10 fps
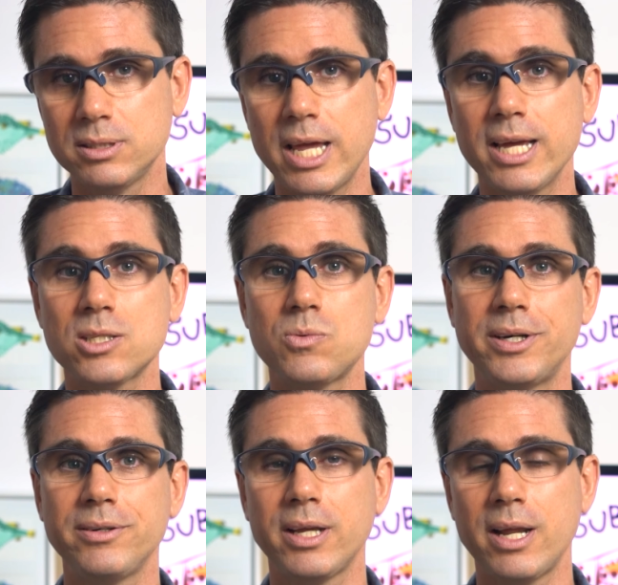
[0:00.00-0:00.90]
tanks
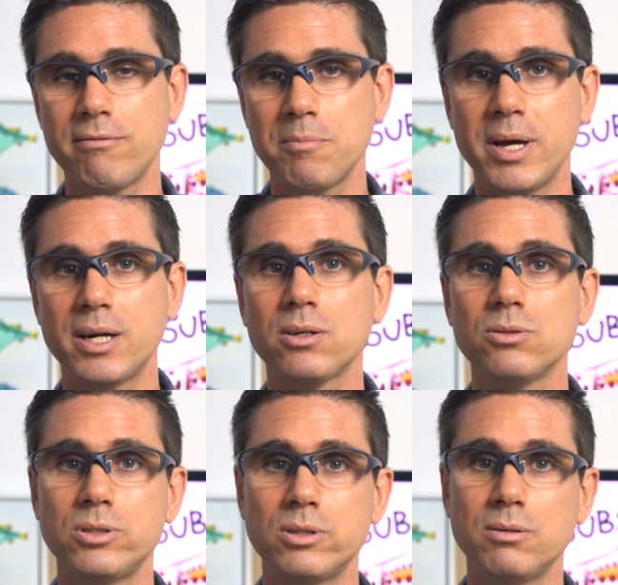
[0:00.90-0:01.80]
where you can have a better
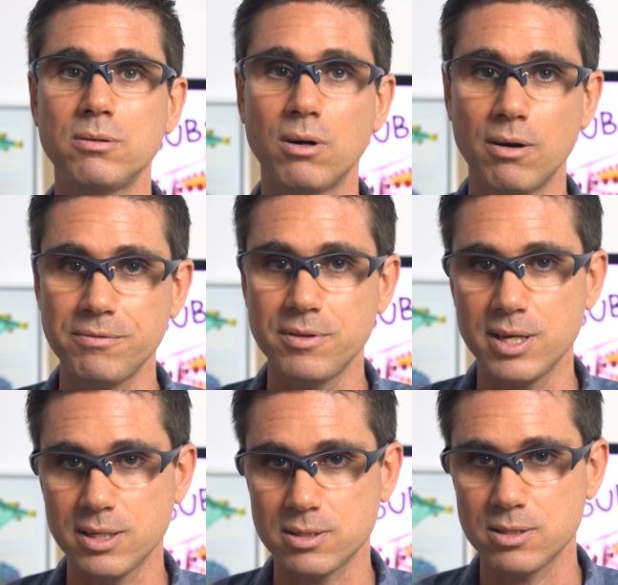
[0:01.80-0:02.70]
control of
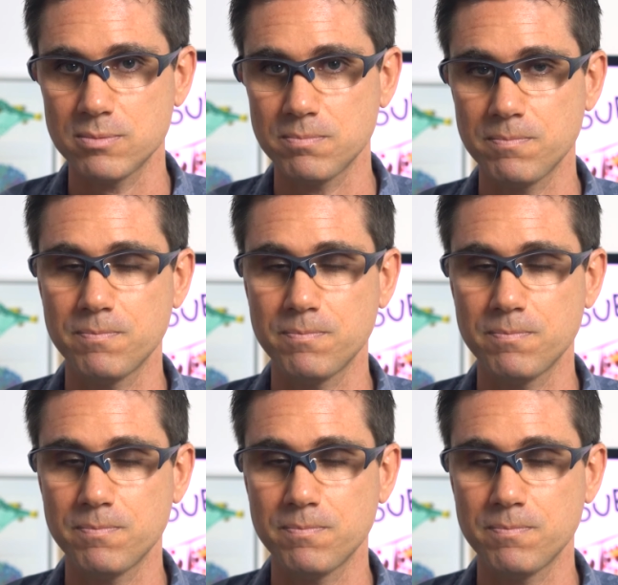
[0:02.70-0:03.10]
things.